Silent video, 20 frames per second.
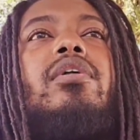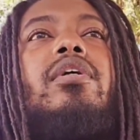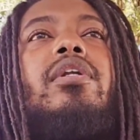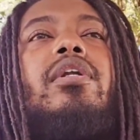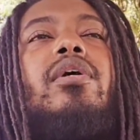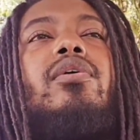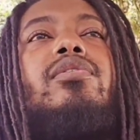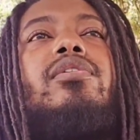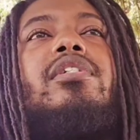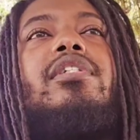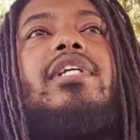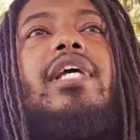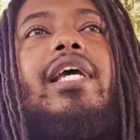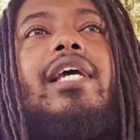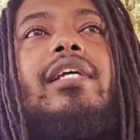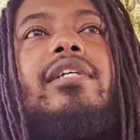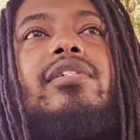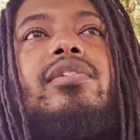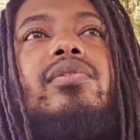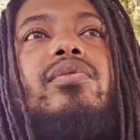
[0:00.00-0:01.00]
sex
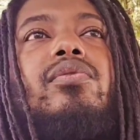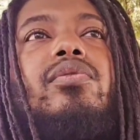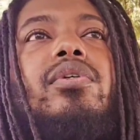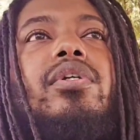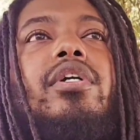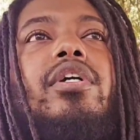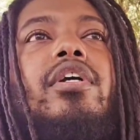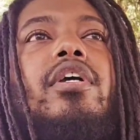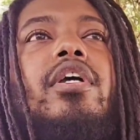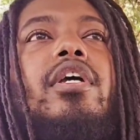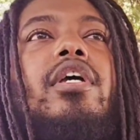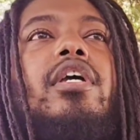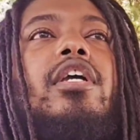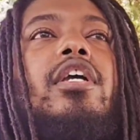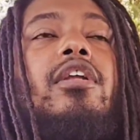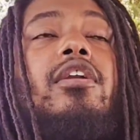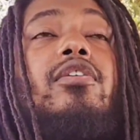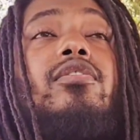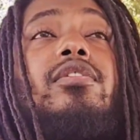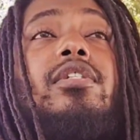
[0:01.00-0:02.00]
or
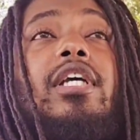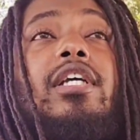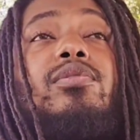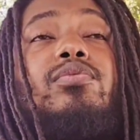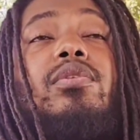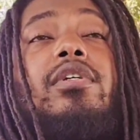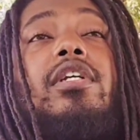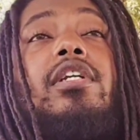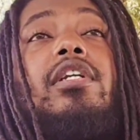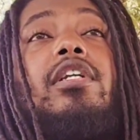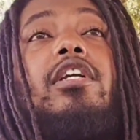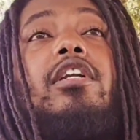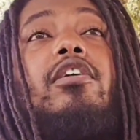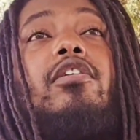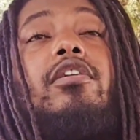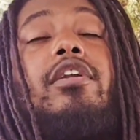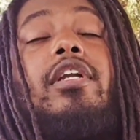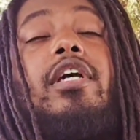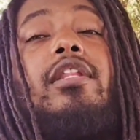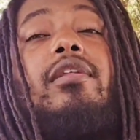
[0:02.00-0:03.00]
sex with
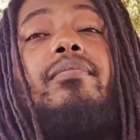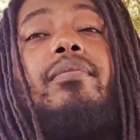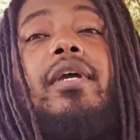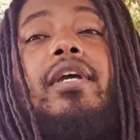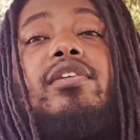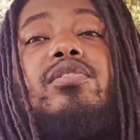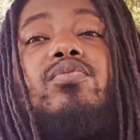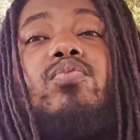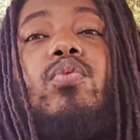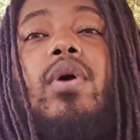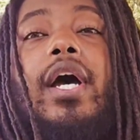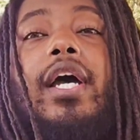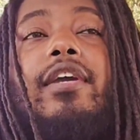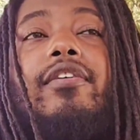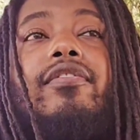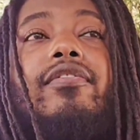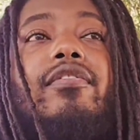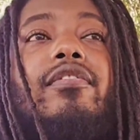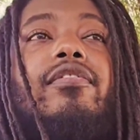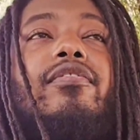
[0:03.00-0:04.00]
another man's wife.
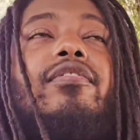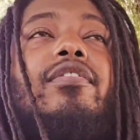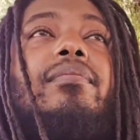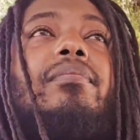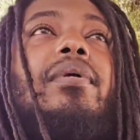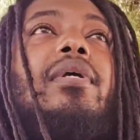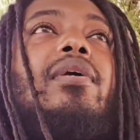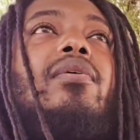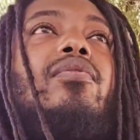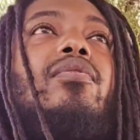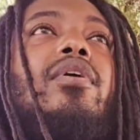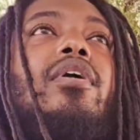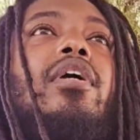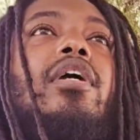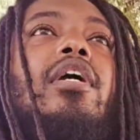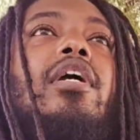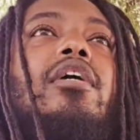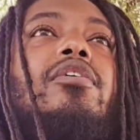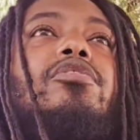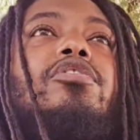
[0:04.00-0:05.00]
You feel me? Or
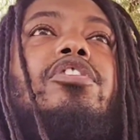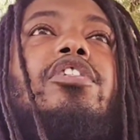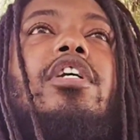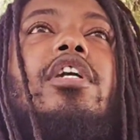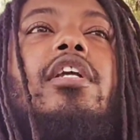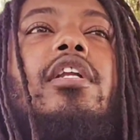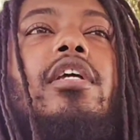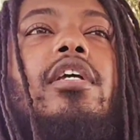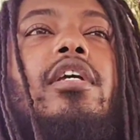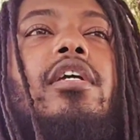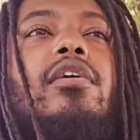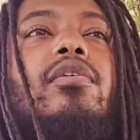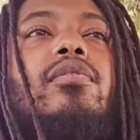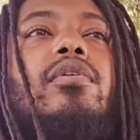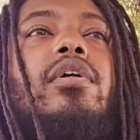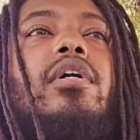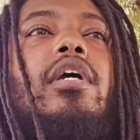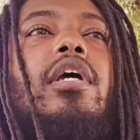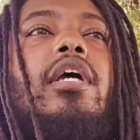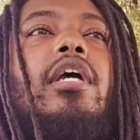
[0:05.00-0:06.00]
cheating,
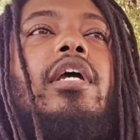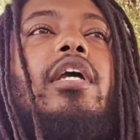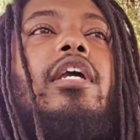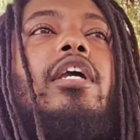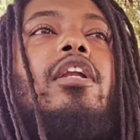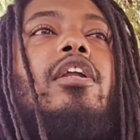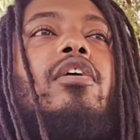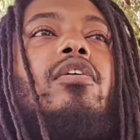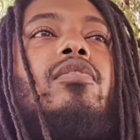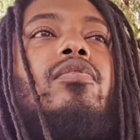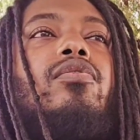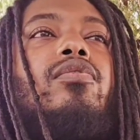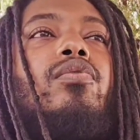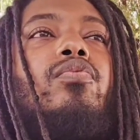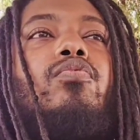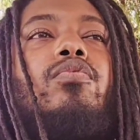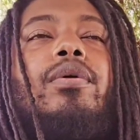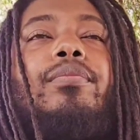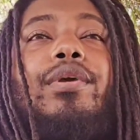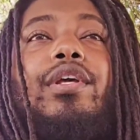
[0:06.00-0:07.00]
or the
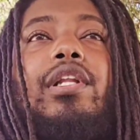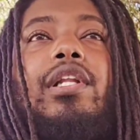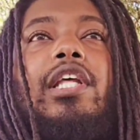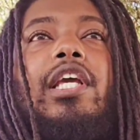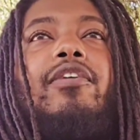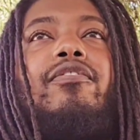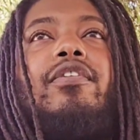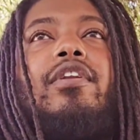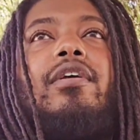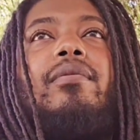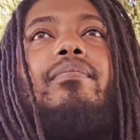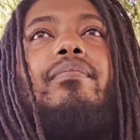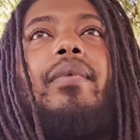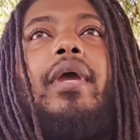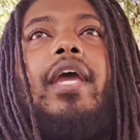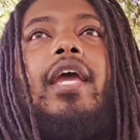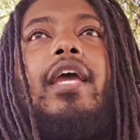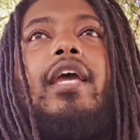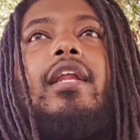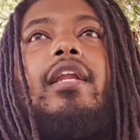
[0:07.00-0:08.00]
woman leaving a
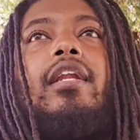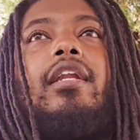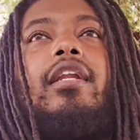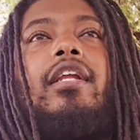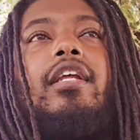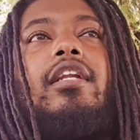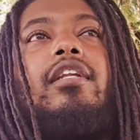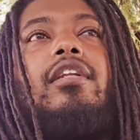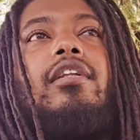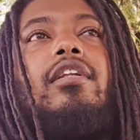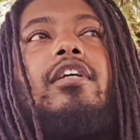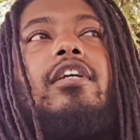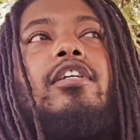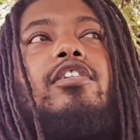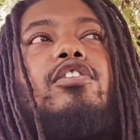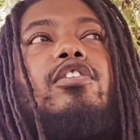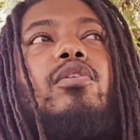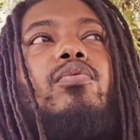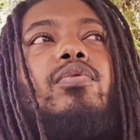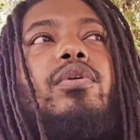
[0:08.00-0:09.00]
man. Because
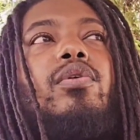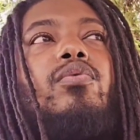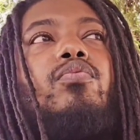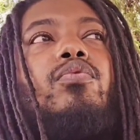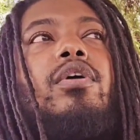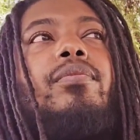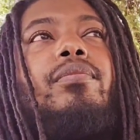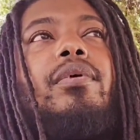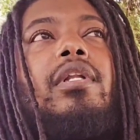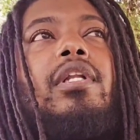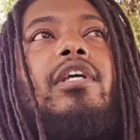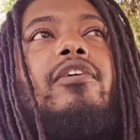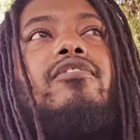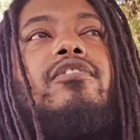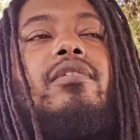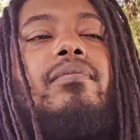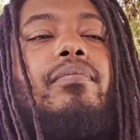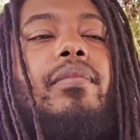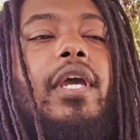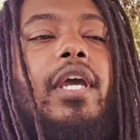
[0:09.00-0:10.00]
when a woman leaves
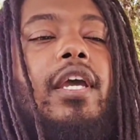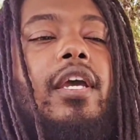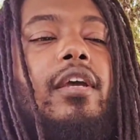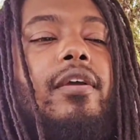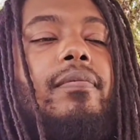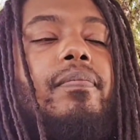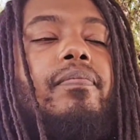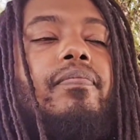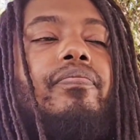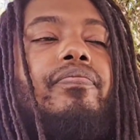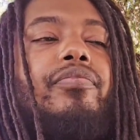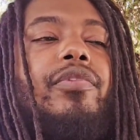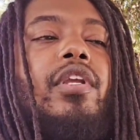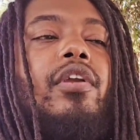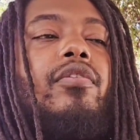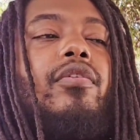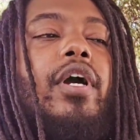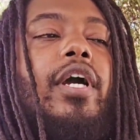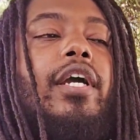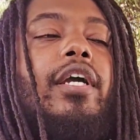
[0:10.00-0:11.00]
a man,
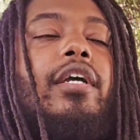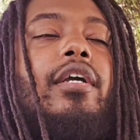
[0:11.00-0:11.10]
right?